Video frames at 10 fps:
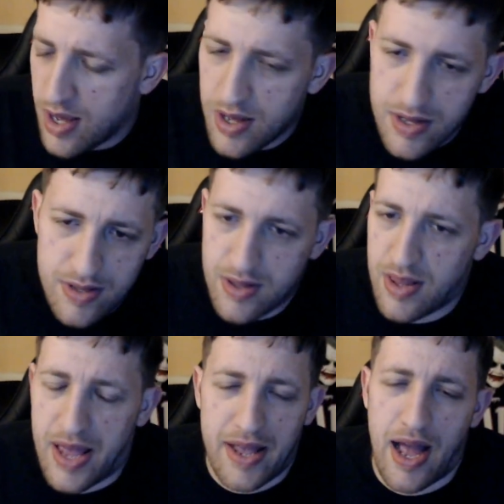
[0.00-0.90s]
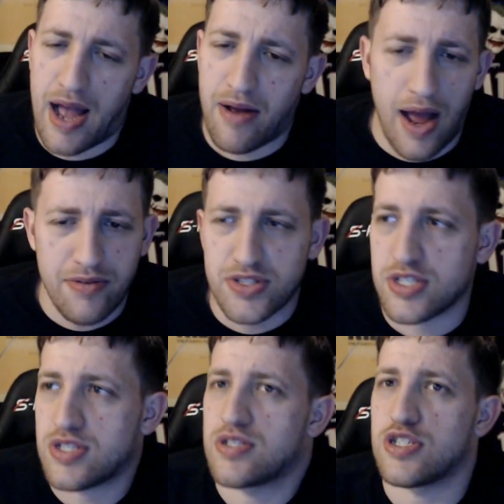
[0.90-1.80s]
like I, I, was
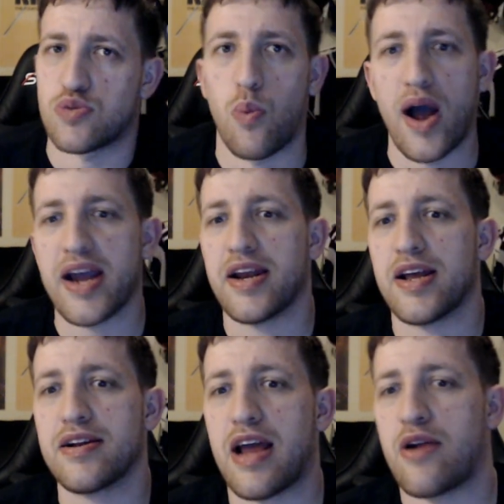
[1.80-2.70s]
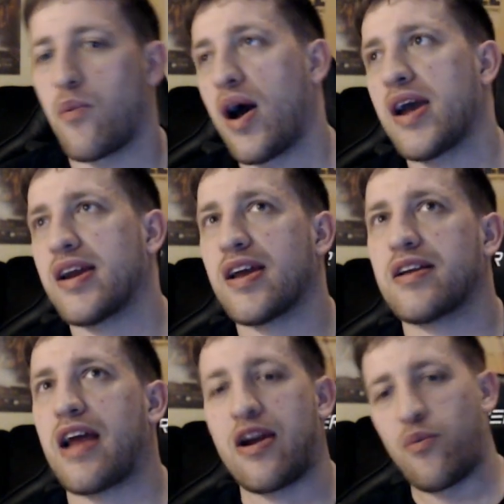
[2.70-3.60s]
just just waiting and waiting
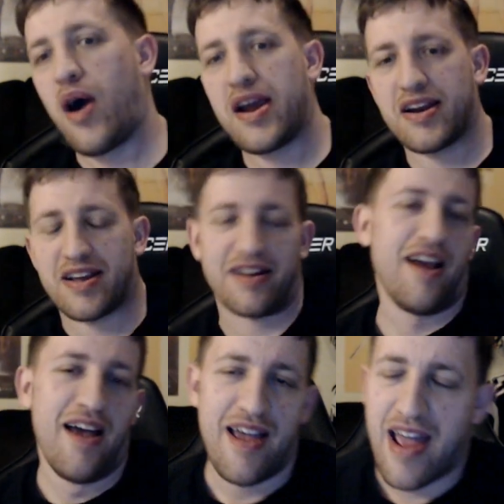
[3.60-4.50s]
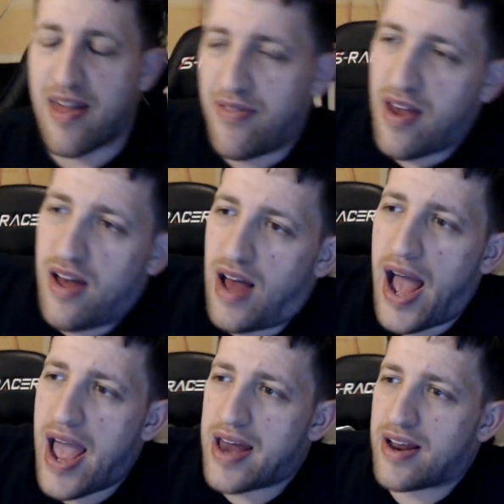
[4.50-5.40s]
and waiting and uh, i
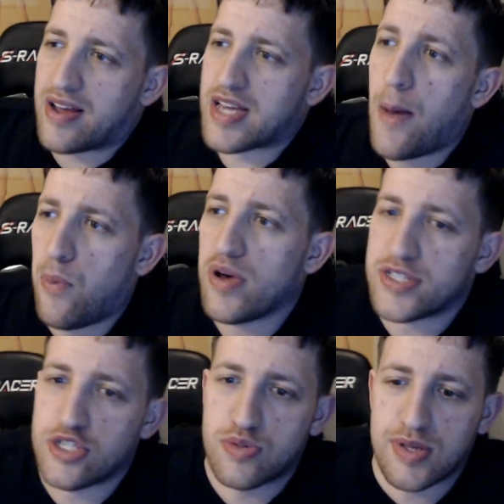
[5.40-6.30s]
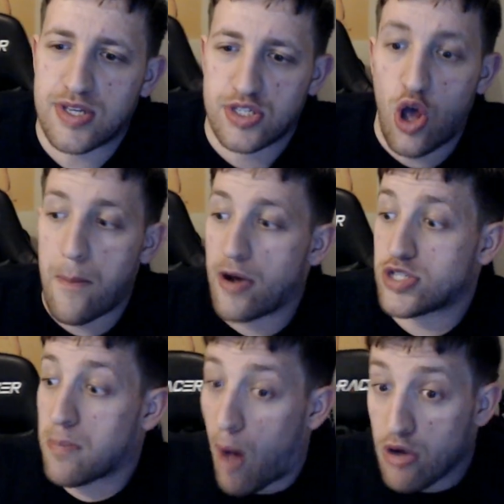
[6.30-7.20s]
had a couple issues with the slow motion
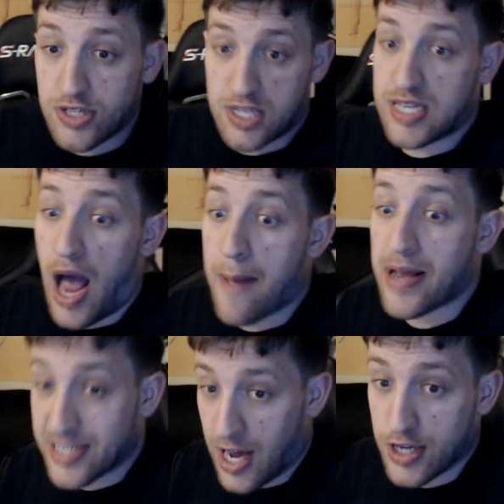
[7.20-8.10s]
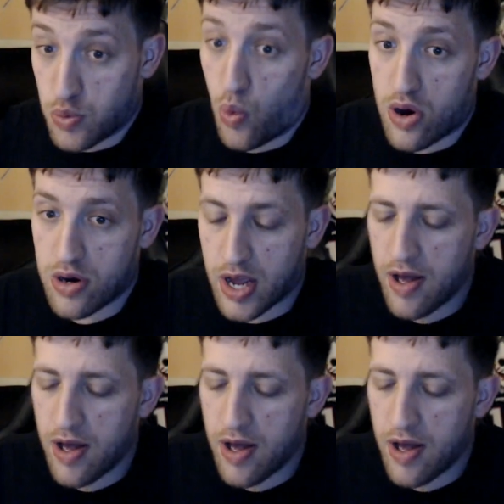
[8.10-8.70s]
most of the time it does work